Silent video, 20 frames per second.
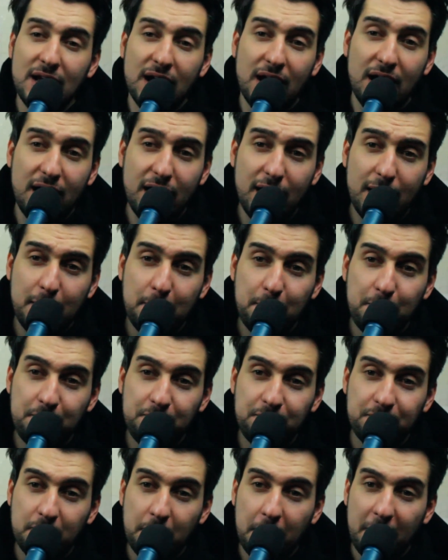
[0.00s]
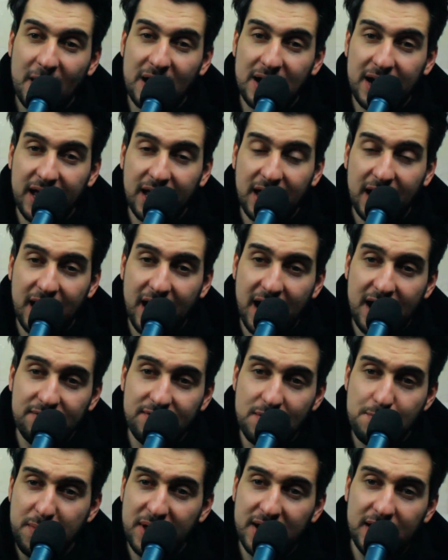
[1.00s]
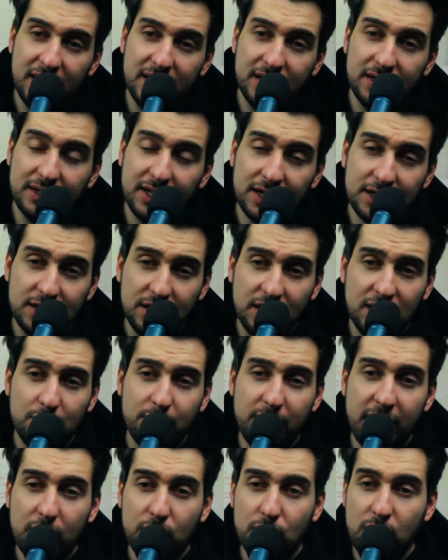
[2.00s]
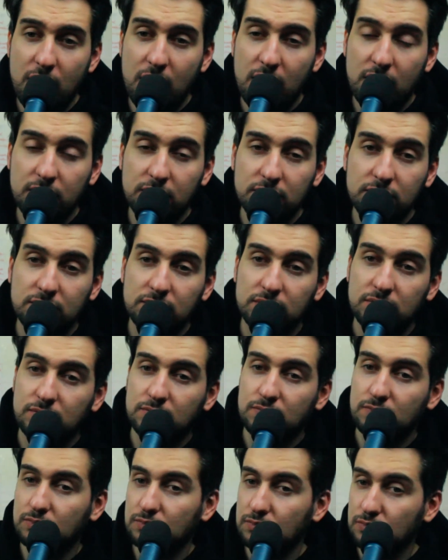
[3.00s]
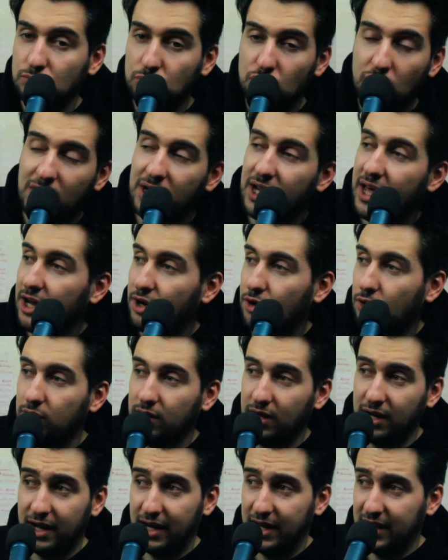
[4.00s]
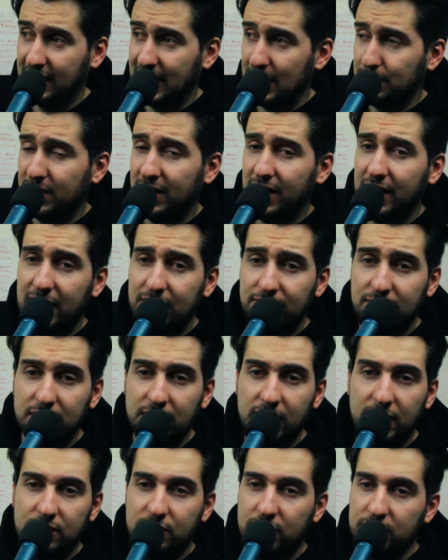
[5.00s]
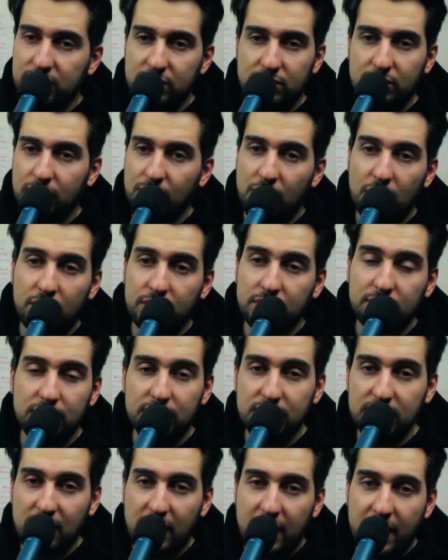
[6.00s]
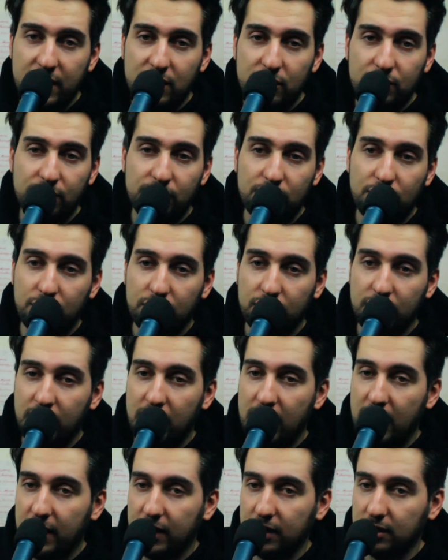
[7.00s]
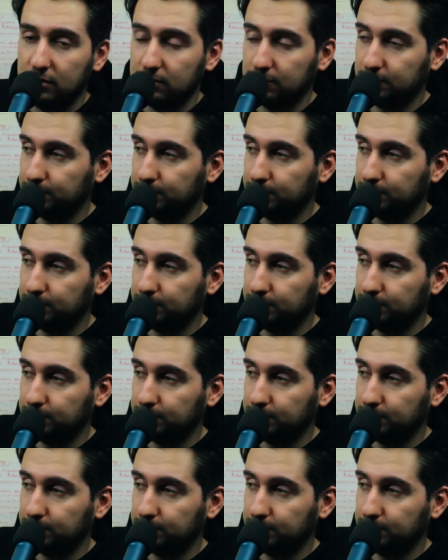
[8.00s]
um like i have a medical technical background not like on an academic level i just learned this kind of work like